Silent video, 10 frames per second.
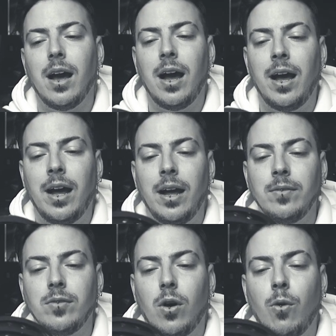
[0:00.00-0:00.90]

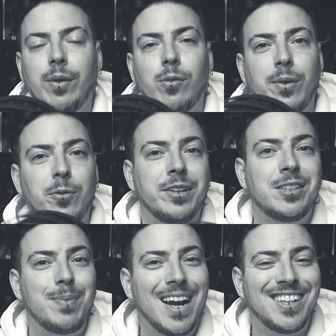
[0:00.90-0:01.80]
and always with
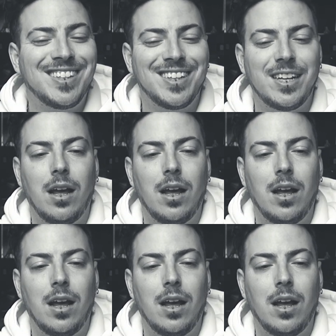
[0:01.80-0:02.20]
respect